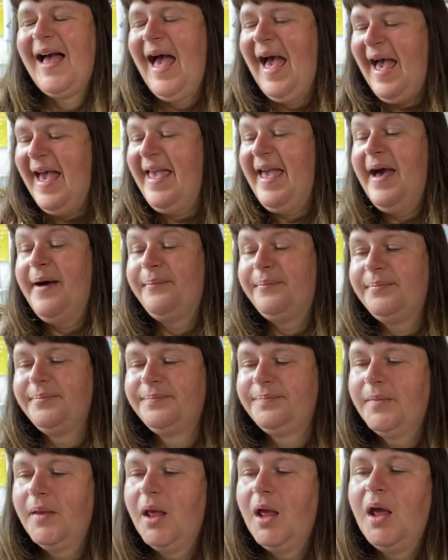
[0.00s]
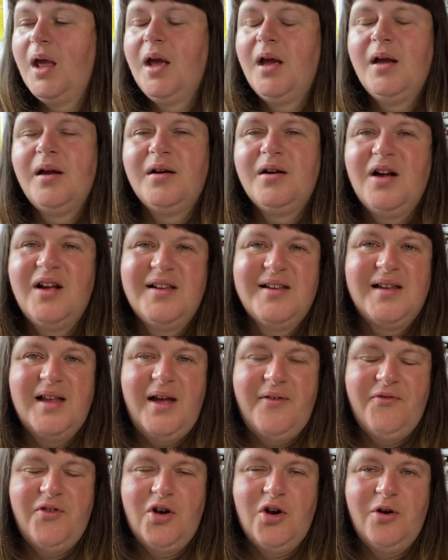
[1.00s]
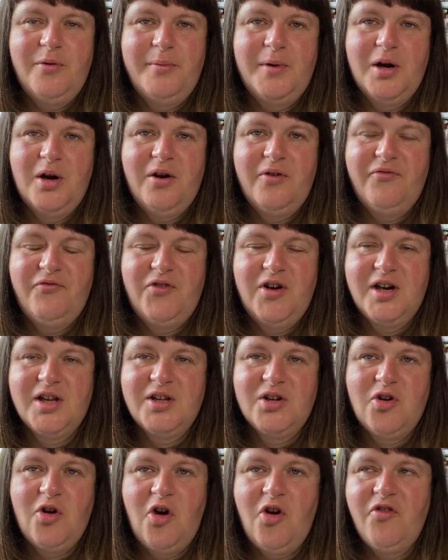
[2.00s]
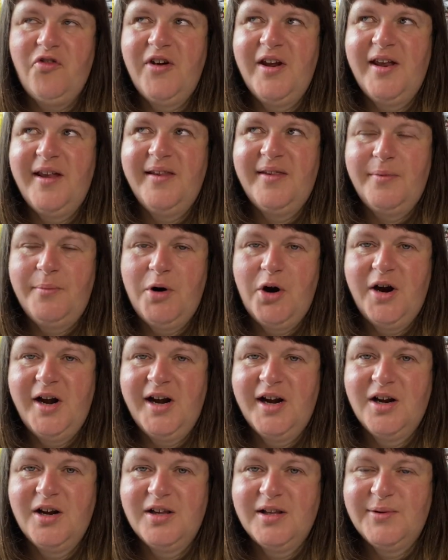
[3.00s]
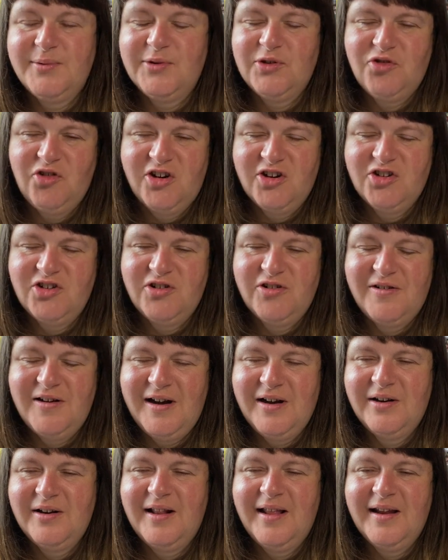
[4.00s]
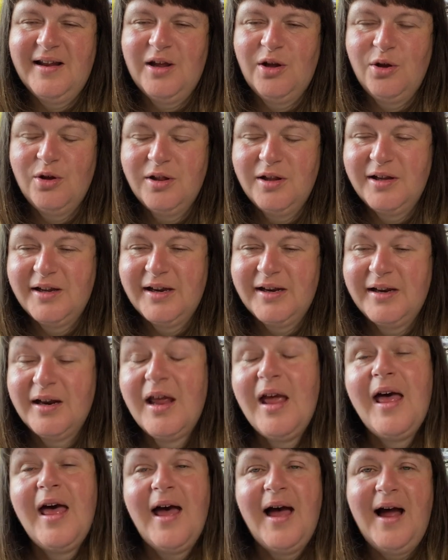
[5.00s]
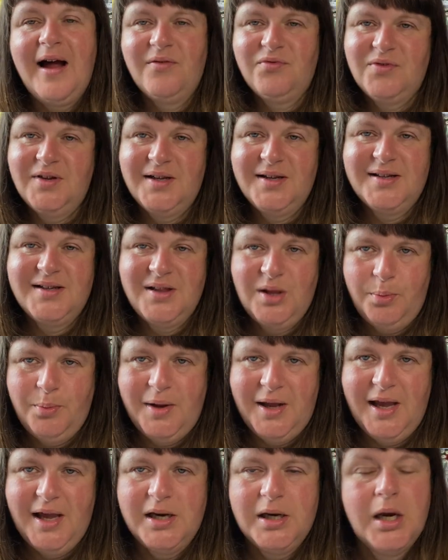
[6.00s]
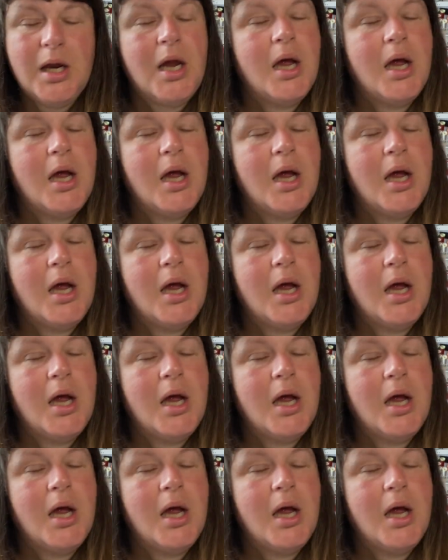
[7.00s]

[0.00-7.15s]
I am. Because I forgot my first coffee in the morning because I was rushing around like a hooligan after sleeping in.